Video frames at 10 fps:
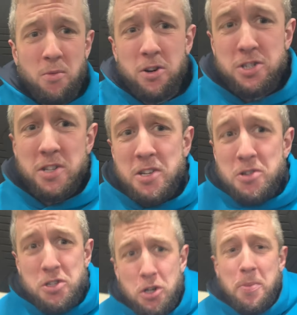watching on the
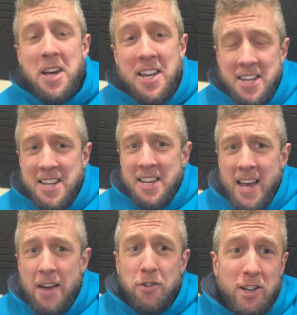YouTube.
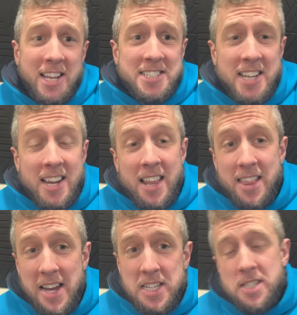If you're listening,
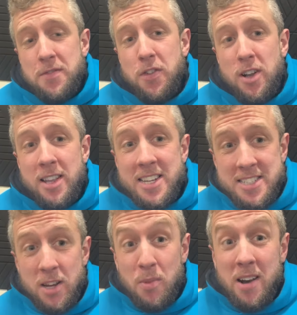thanks for
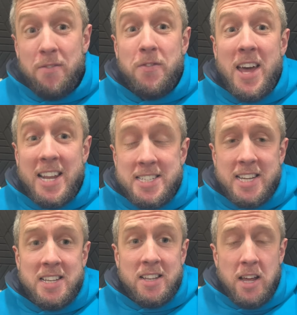listening. We're very
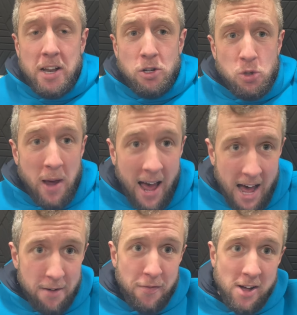excited to announce we
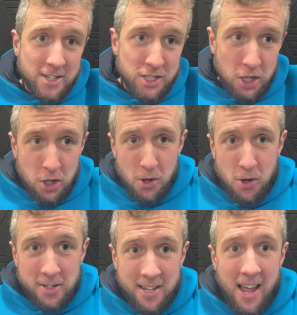have
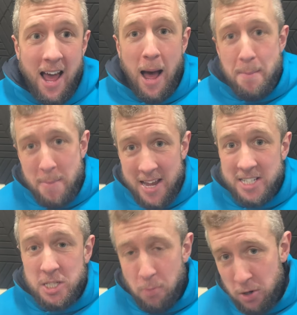secured a
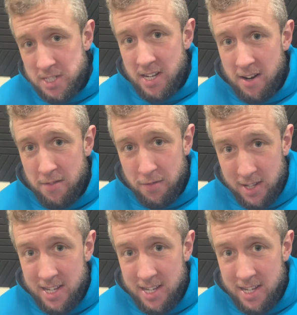main sponsor for the